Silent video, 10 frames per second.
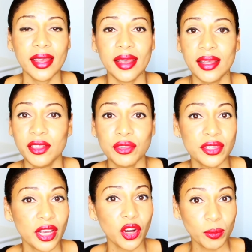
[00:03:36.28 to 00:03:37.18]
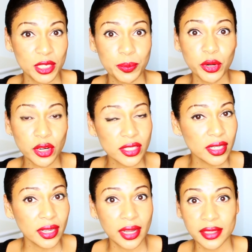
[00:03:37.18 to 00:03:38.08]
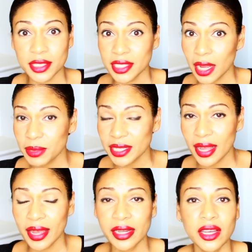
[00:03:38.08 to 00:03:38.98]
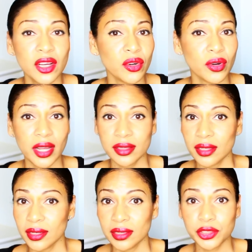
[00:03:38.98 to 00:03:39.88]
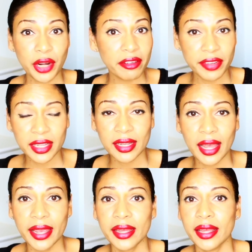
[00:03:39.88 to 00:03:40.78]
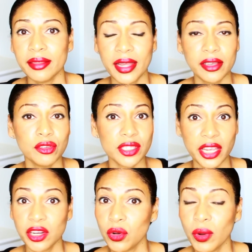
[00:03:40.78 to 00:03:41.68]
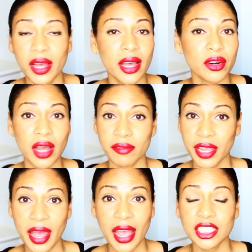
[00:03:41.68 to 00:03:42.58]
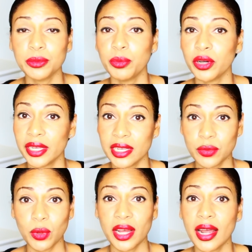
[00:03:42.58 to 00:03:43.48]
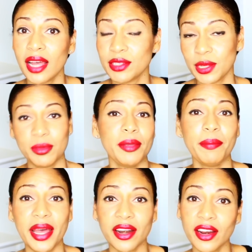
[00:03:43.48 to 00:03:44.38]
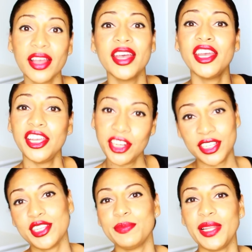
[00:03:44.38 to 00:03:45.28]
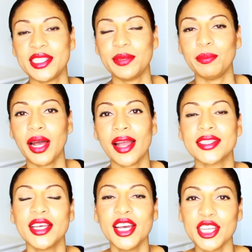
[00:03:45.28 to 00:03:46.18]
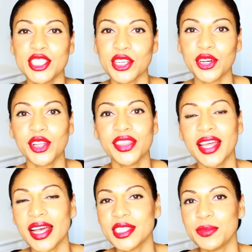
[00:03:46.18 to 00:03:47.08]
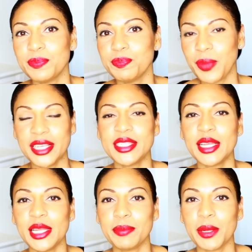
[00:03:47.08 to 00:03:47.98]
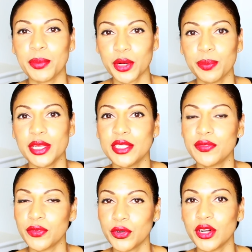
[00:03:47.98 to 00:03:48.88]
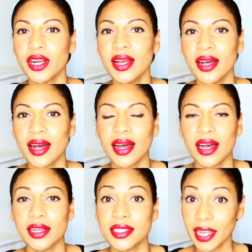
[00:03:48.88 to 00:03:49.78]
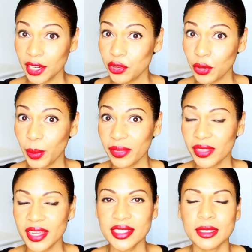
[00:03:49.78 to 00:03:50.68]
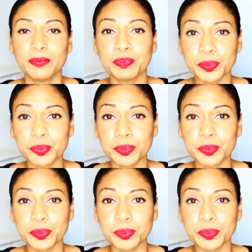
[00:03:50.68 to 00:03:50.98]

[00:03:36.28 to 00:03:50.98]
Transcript: and you see a homeless person at the stop sign or at the traffic light and then you say, you know what, I don't have cash, but guess what, I have something better. Here's this blessing box. So that's basically my purpose for uh, telling you about this